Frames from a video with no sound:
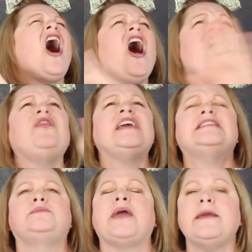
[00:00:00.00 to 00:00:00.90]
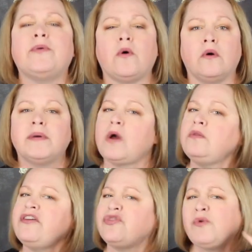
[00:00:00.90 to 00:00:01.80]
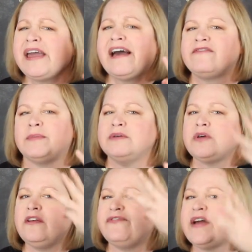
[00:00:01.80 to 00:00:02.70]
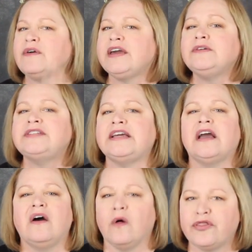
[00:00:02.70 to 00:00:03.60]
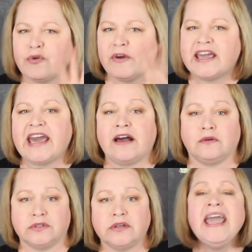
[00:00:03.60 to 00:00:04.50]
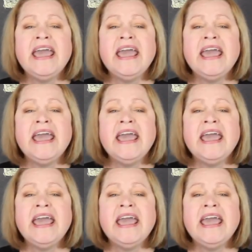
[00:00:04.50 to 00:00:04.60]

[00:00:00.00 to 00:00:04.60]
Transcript: all these people, but only three of them. He was only found guilty on three counts.